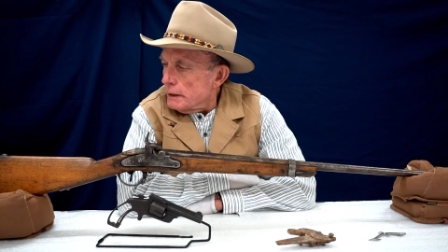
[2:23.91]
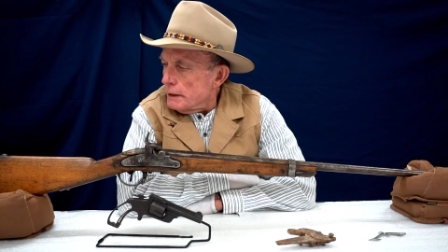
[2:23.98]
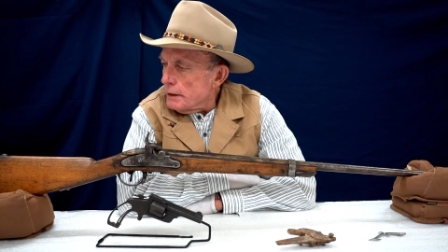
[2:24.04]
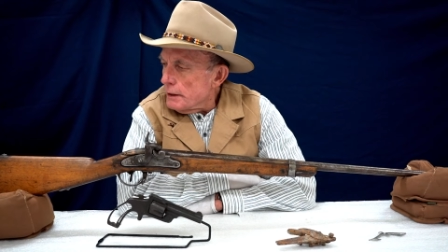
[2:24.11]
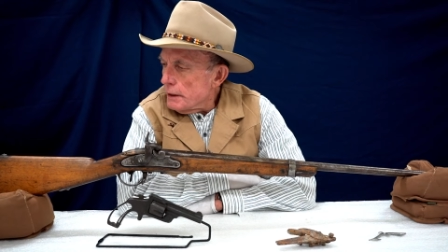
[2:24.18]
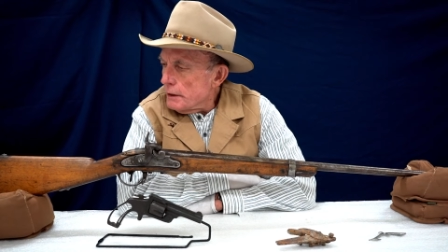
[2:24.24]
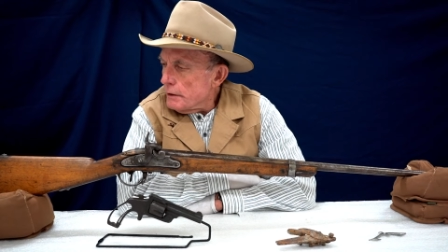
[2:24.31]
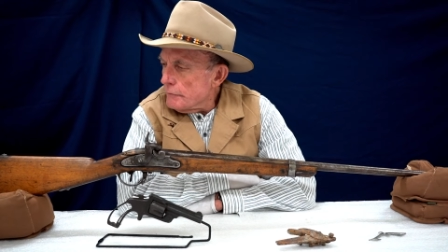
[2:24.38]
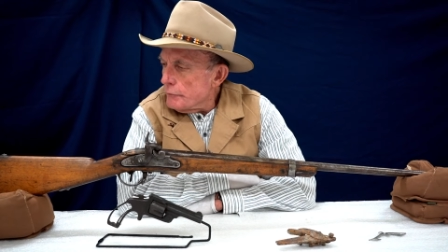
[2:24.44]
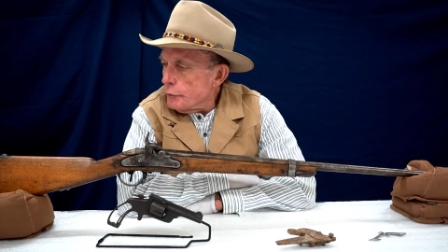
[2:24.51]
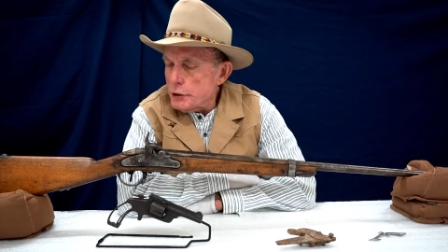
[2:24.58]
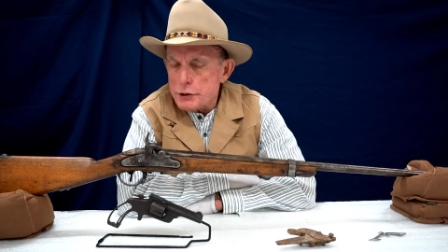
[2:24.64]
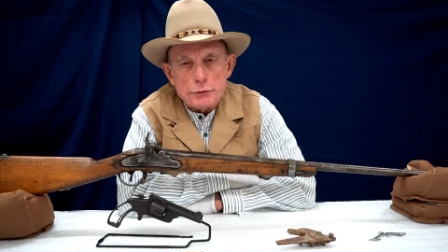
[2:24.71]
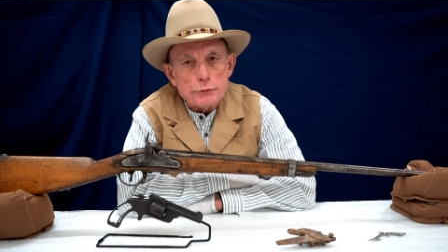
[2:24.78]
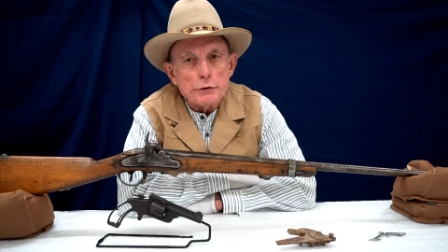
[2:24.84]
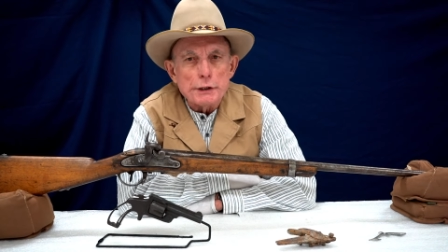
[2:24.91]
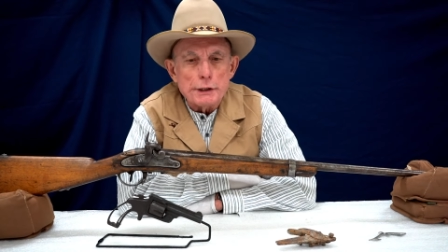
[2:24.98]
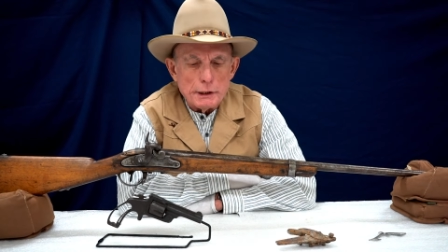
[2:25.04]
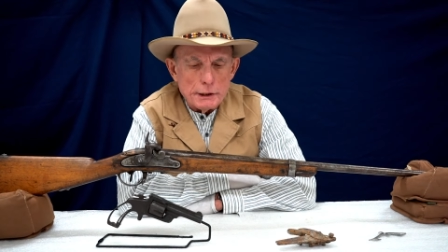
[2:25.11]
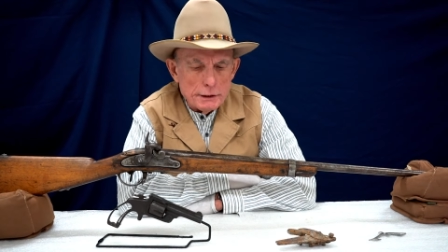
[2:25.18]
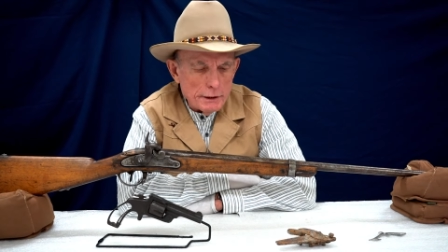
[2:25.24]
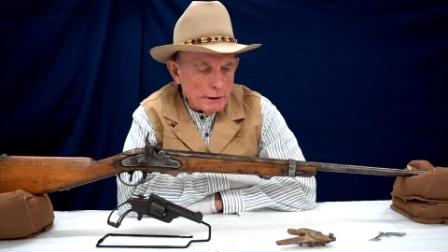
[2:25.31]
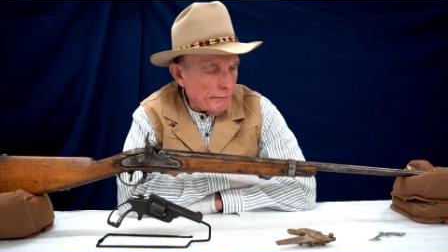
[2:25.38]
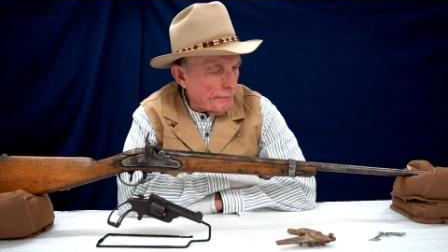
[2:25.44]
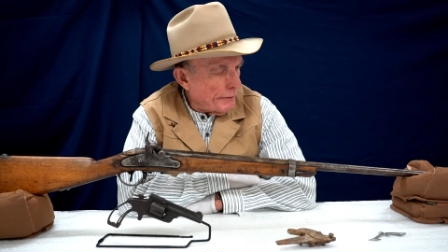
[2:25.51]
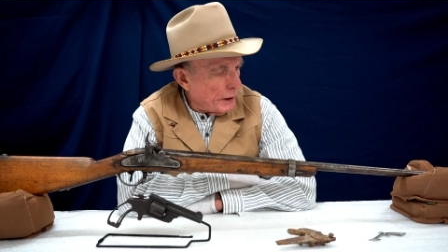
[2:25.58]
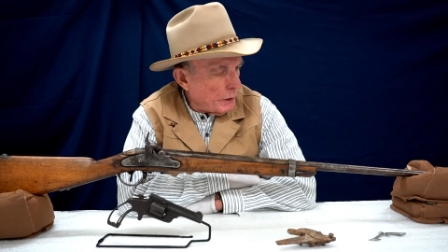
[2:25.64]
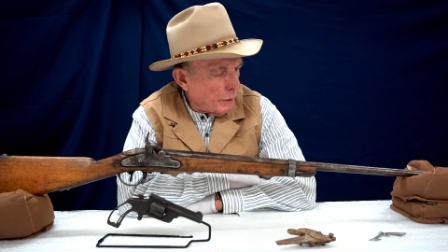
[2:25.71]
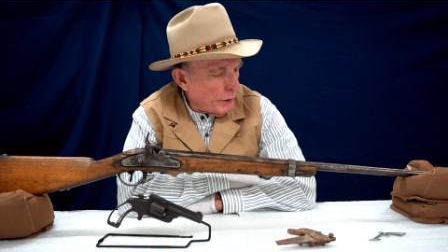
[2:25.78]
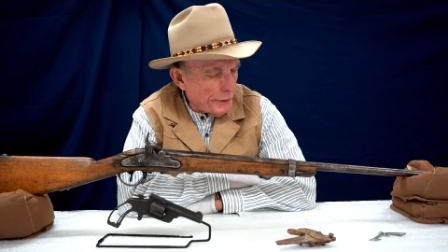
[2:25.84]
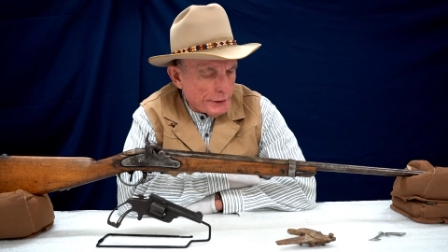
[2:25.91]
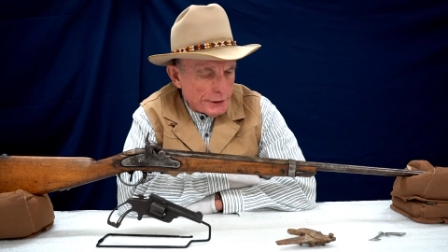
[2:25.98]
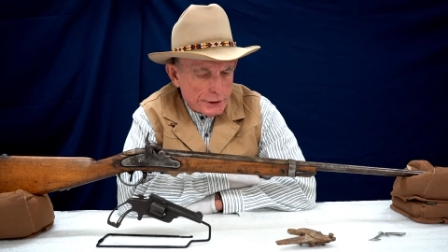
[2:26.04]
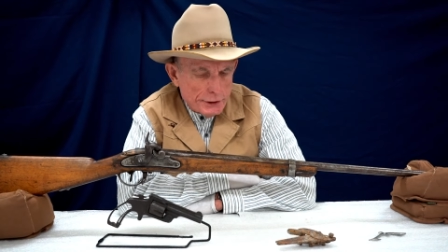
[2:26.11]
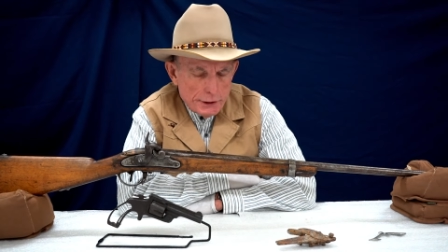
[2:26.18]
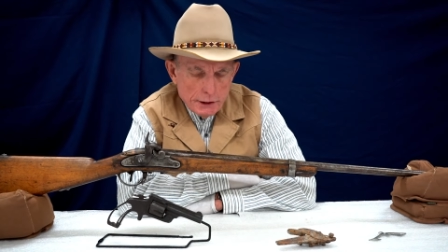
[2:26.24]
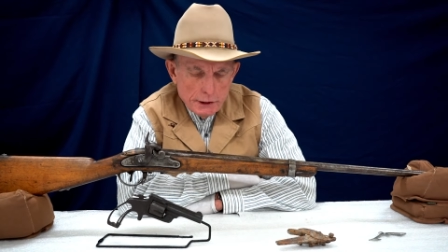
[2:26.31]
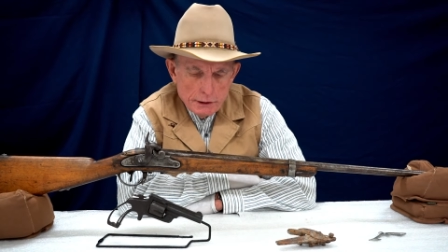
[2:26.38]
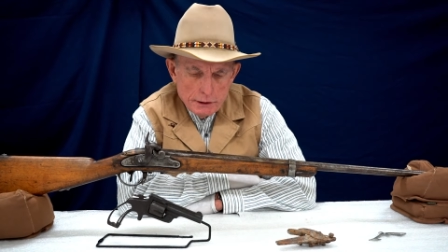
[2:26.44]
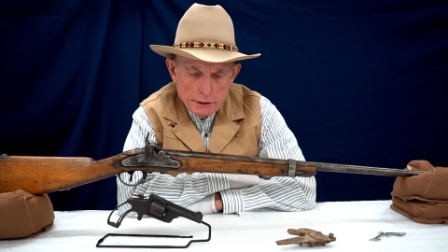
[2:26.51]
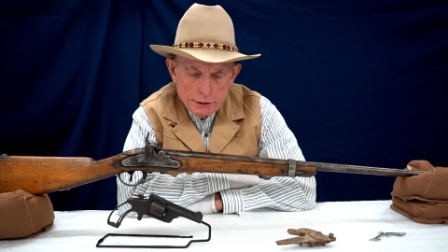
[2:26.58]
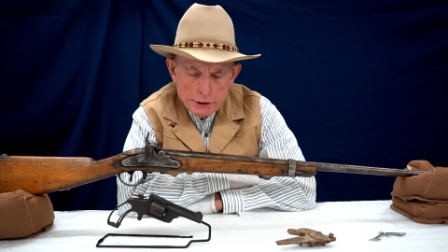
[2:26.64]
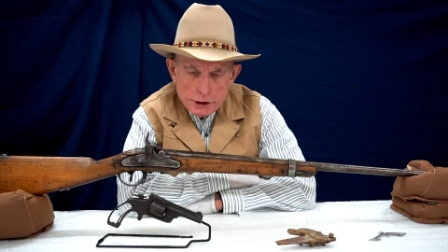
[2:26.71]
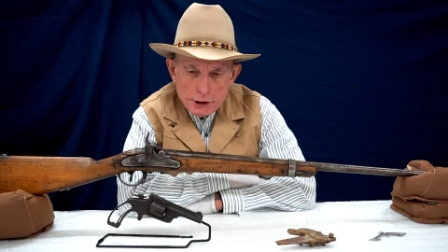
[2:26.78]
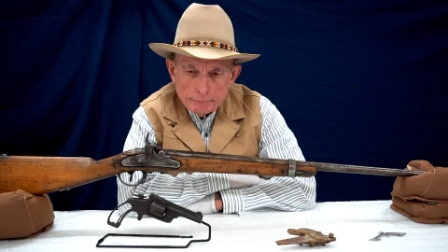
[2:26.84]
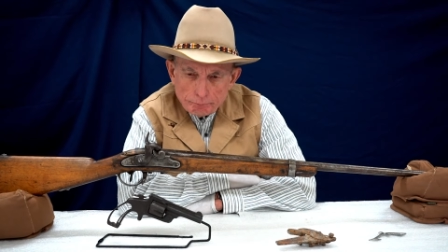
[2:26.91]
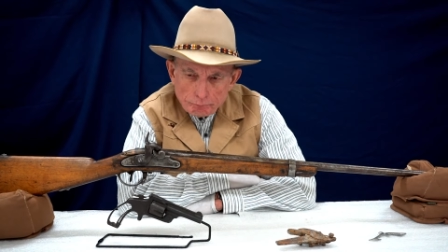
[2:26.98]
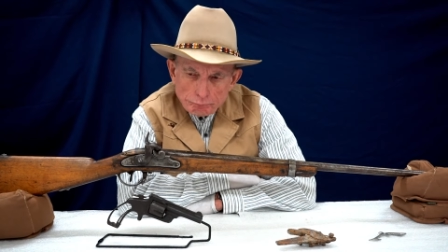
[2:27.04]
none of which really identify what this is.